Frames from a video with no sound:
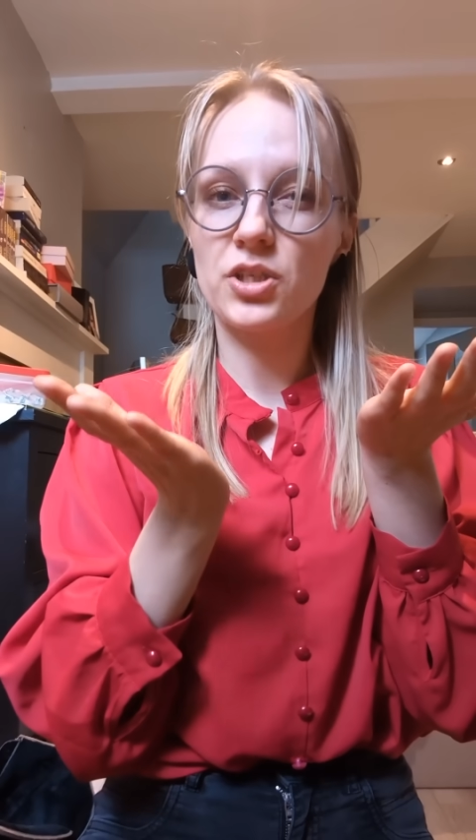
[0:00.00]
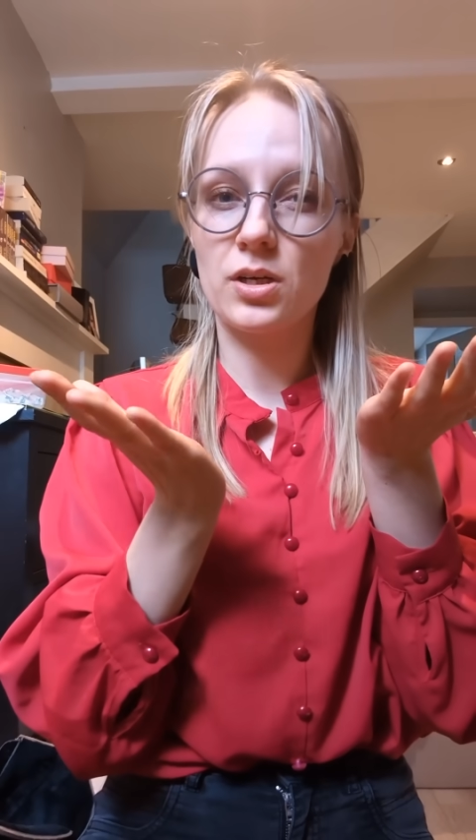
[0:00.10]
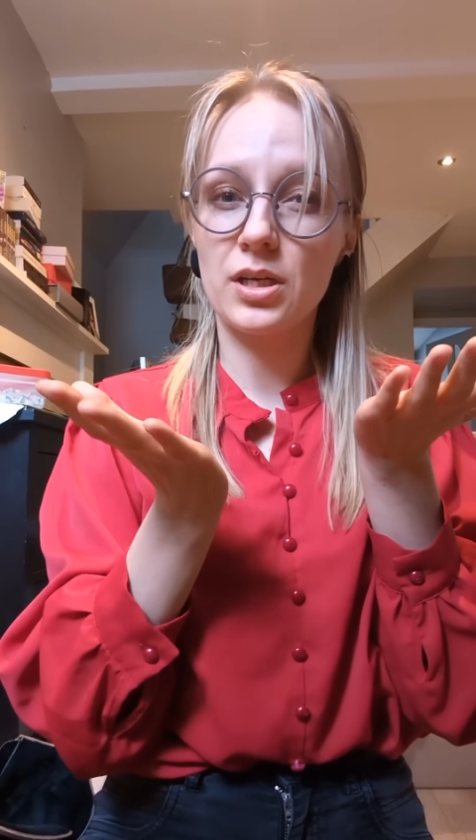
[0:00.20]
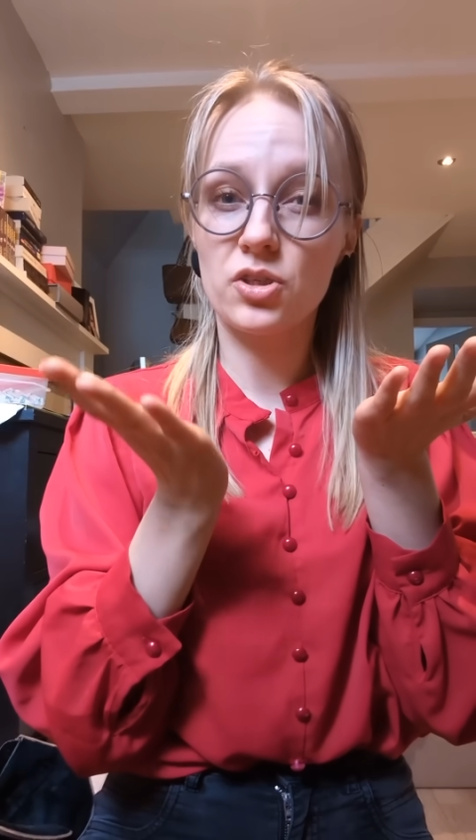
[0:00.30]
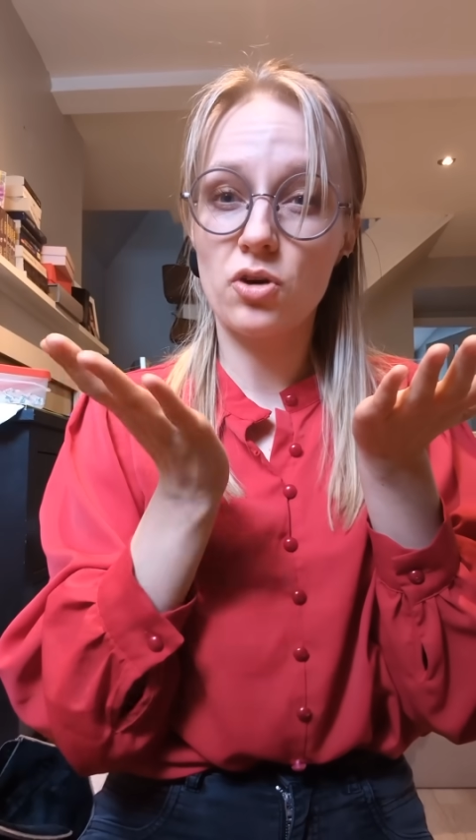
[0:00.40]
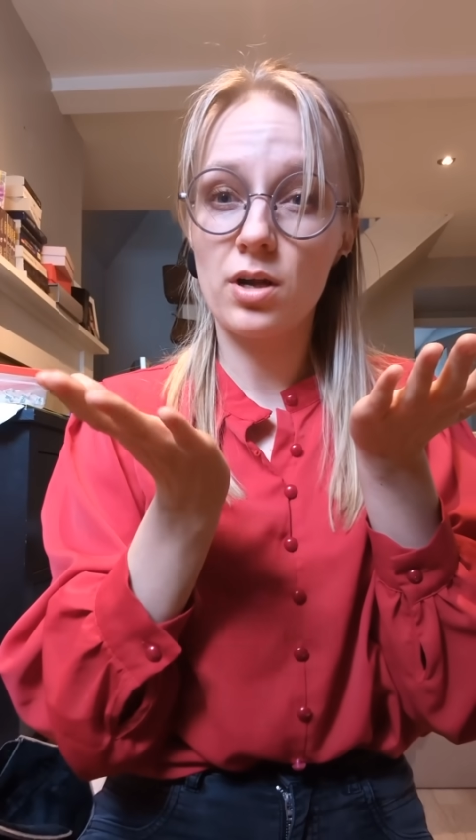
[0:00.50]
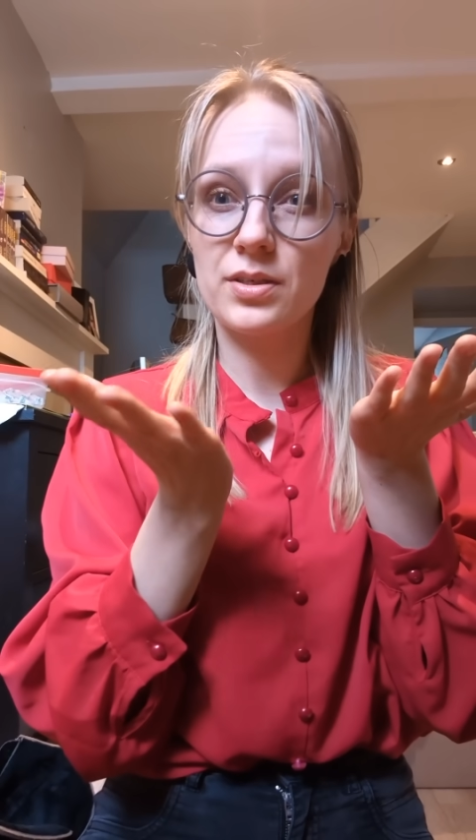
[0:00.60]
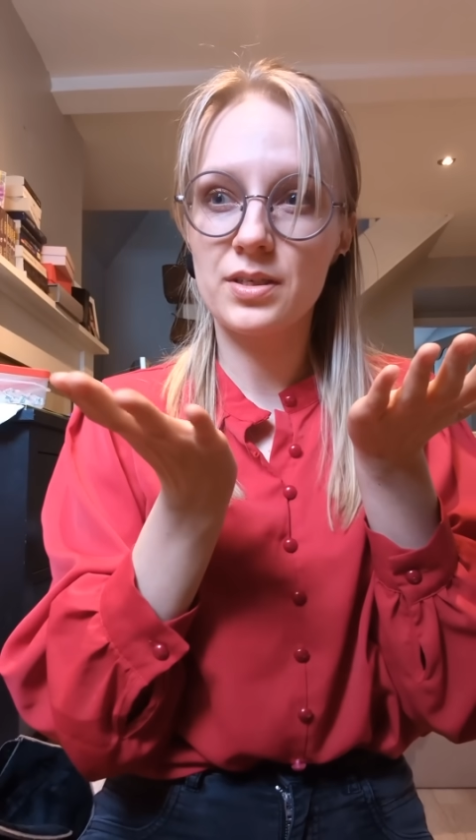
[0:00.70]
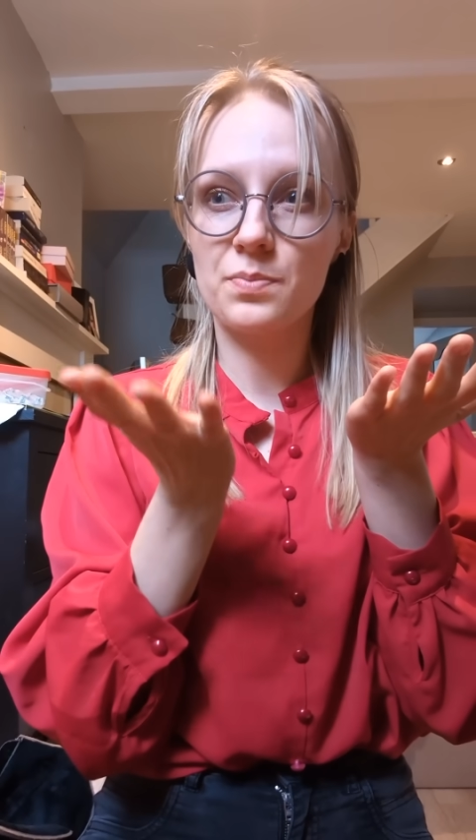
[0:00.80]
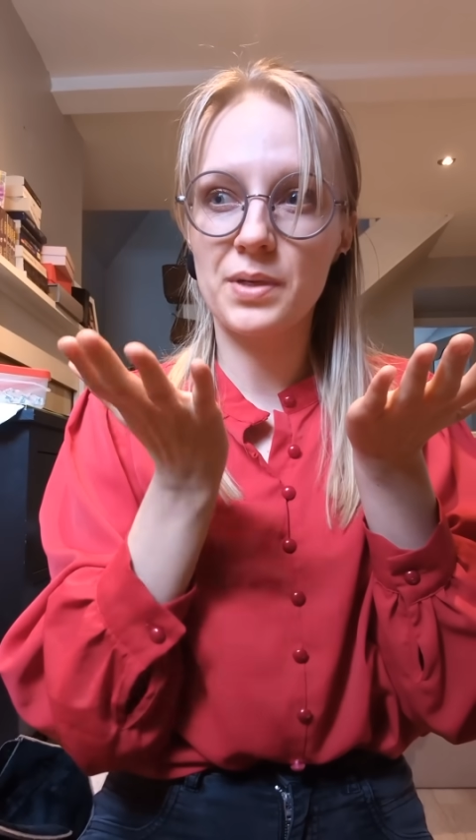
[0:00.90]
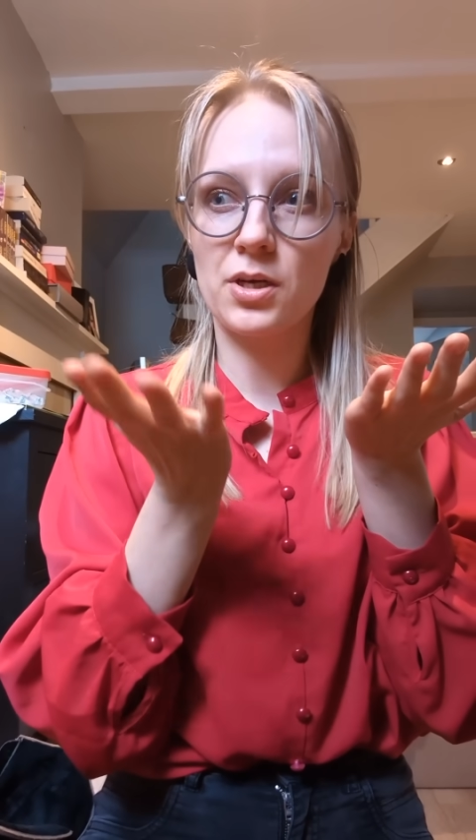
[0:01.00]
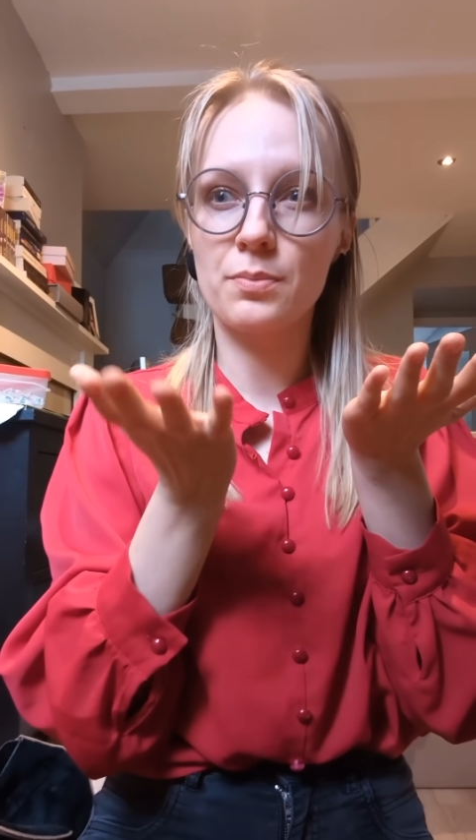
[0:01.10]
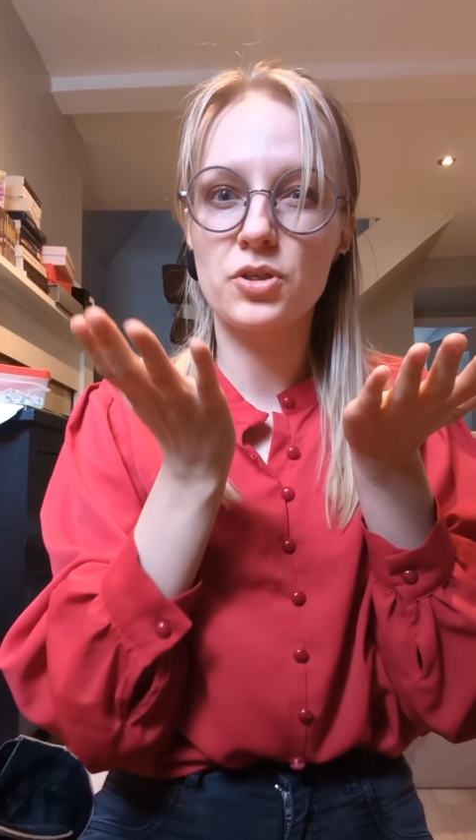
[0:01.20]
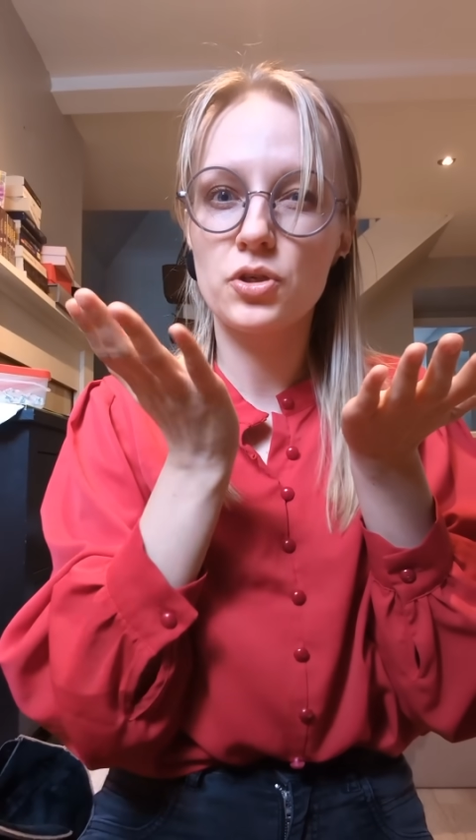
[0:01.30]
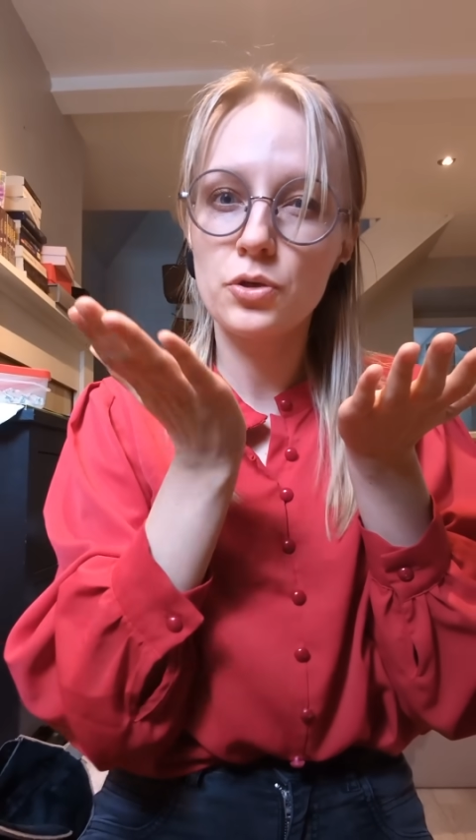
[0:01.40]
electrolysis
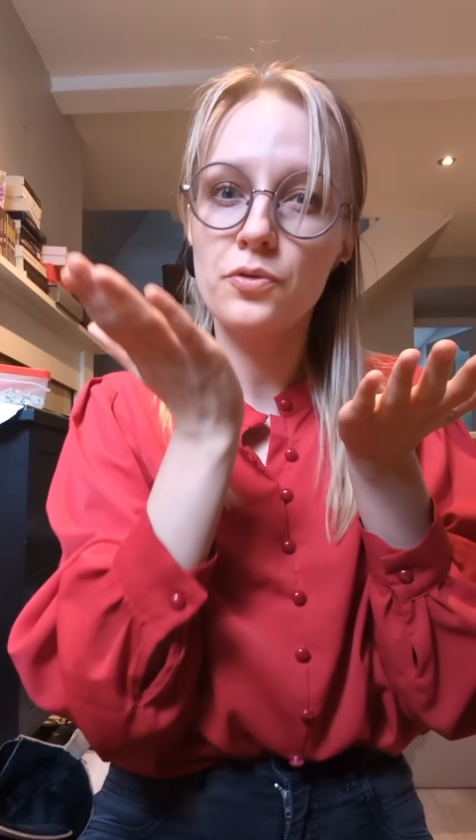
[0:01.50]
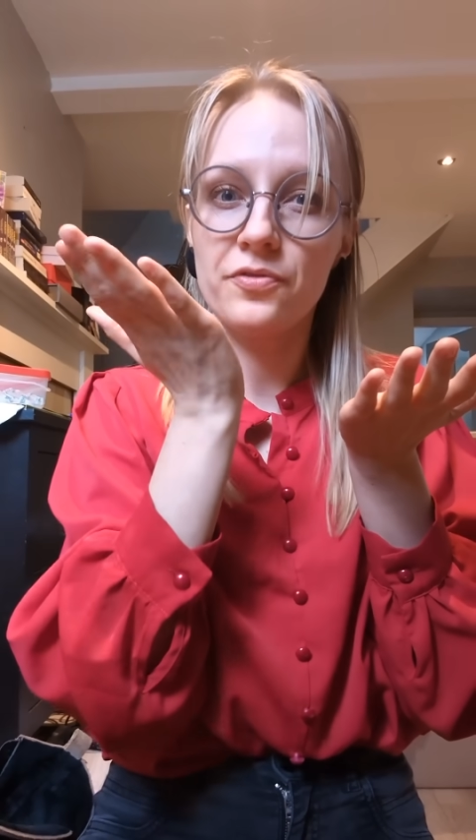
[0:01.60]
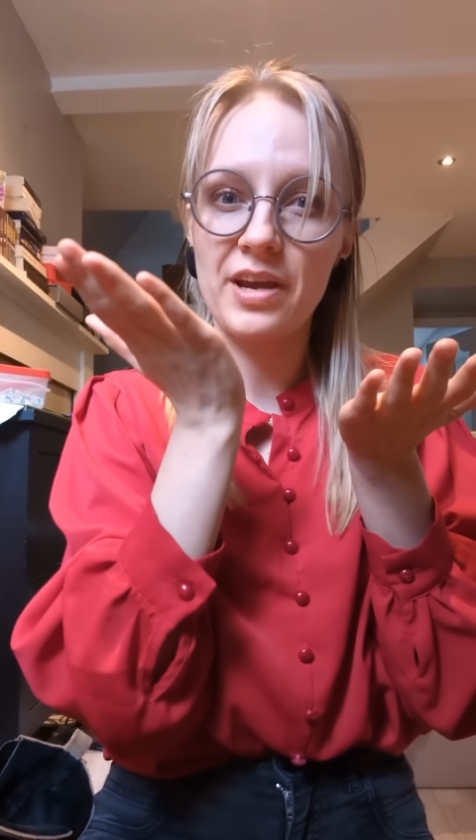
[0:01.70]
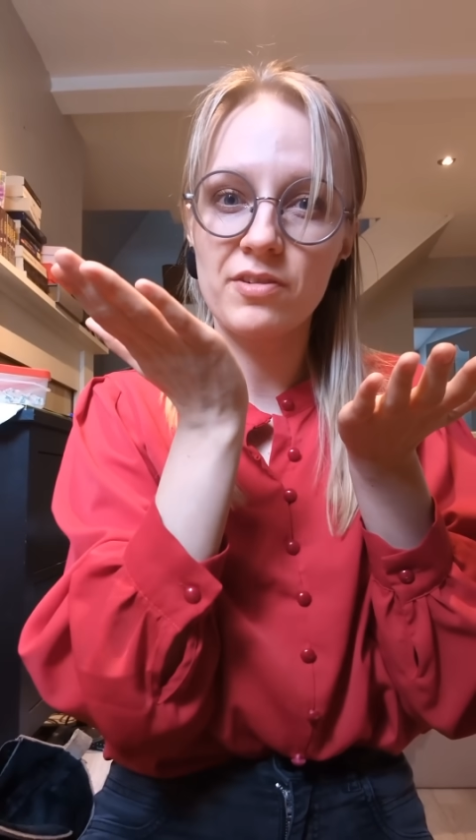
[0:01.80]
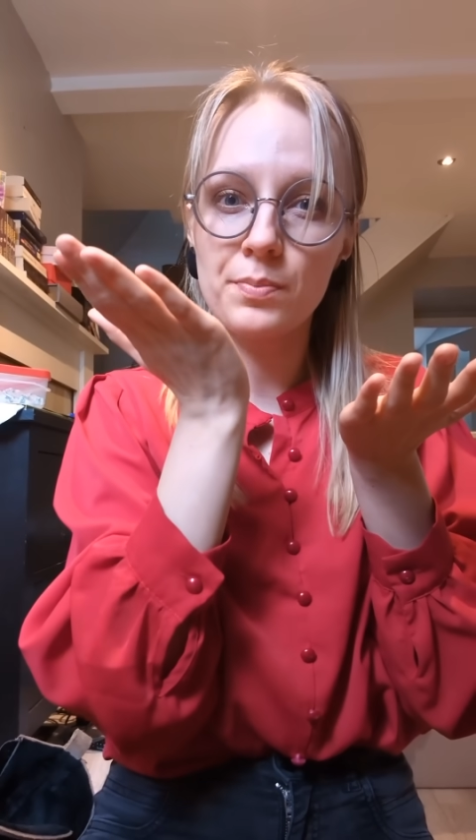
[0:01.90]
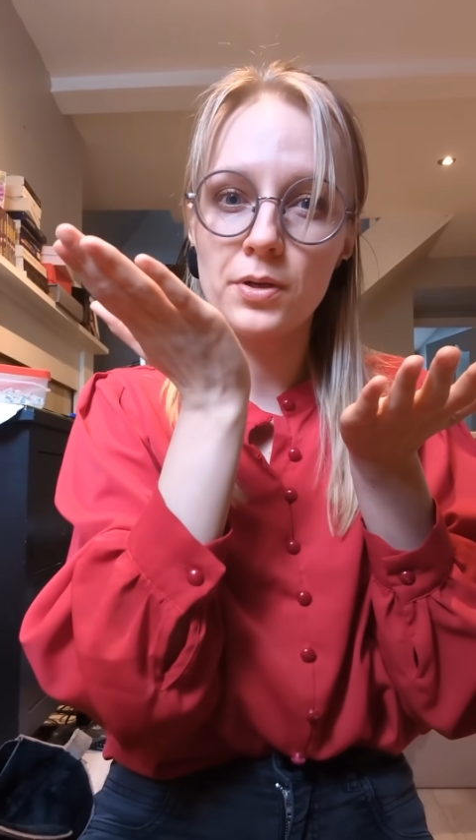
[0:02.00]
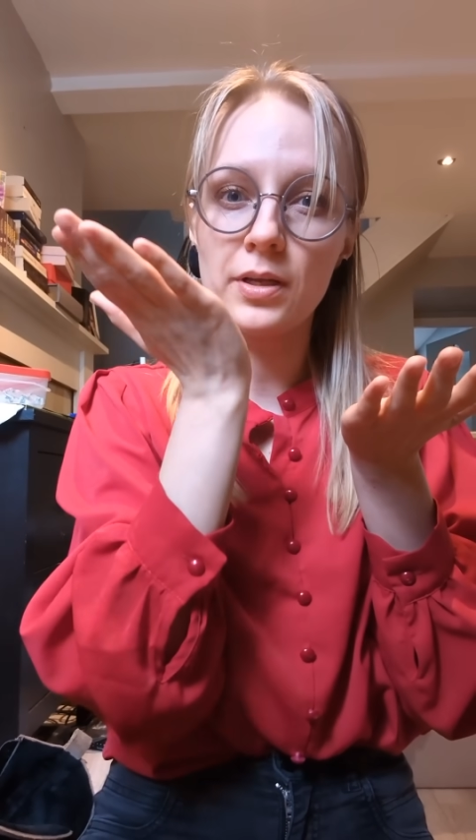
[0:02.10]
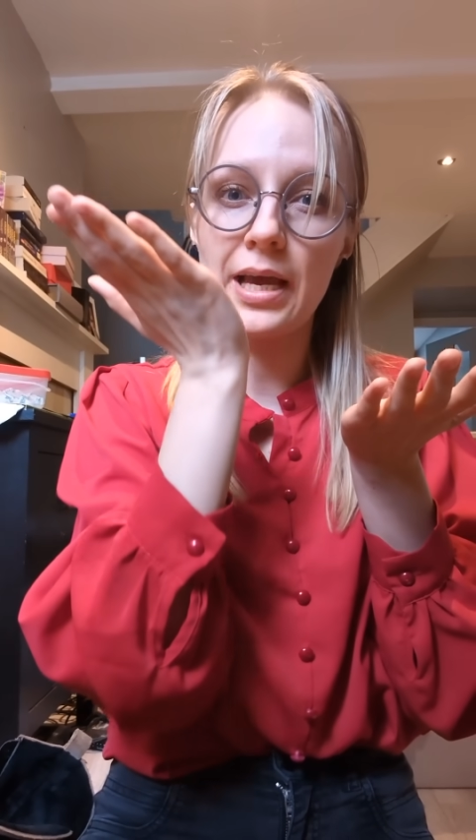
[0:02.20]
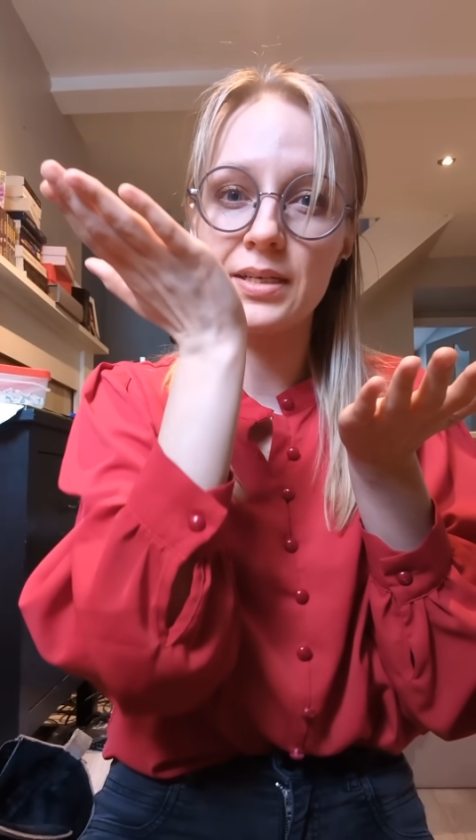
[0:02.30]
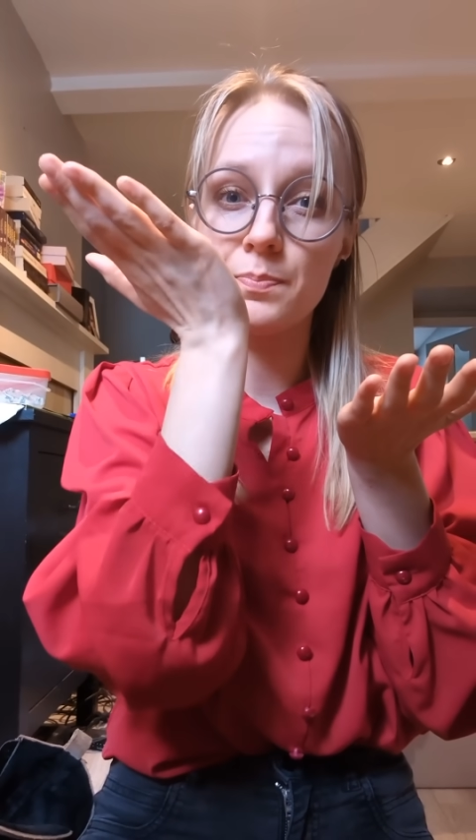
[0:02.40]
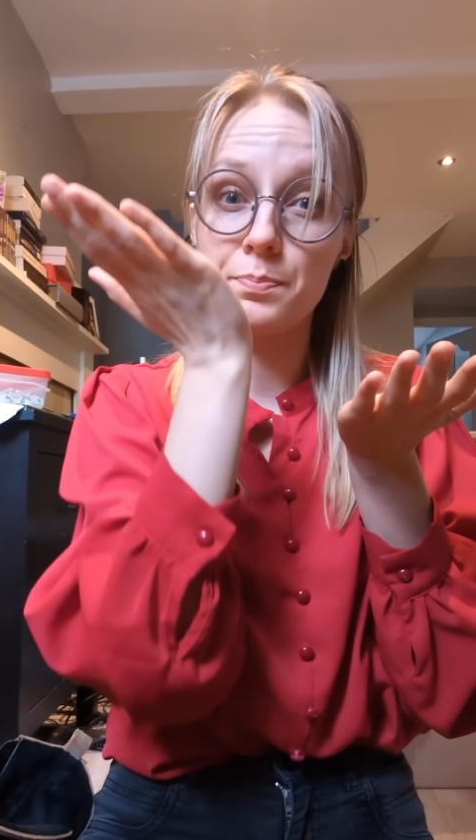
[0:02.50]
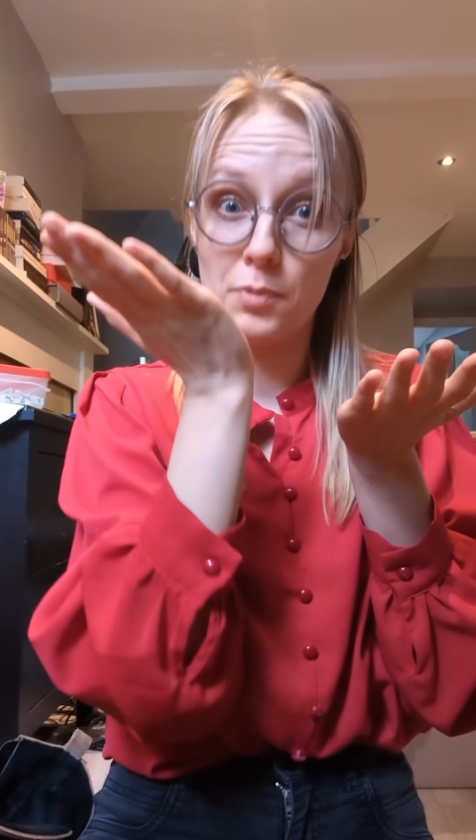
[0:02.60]
becomes too favorable and